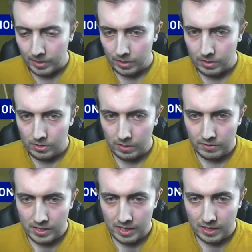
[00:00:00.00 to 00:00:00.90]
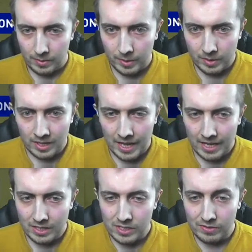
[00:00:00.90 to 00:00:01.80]
You do love to see it. I mean, the
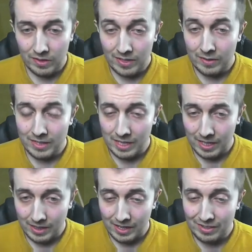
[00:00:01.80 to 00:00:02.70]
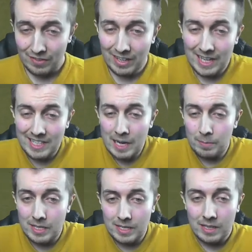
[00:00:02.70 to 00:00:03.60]
AIs have definitely they've definitely
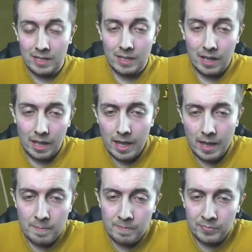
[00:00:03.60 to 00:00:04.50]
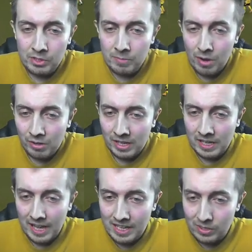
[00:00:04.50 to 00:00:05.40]
adapted um, to marking
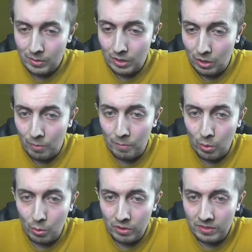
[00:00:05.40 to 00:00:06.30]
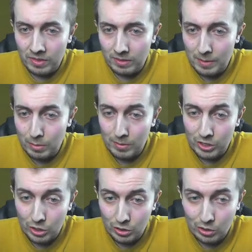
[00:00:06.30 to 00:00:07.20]
Eto'o a lot more than they probably should do.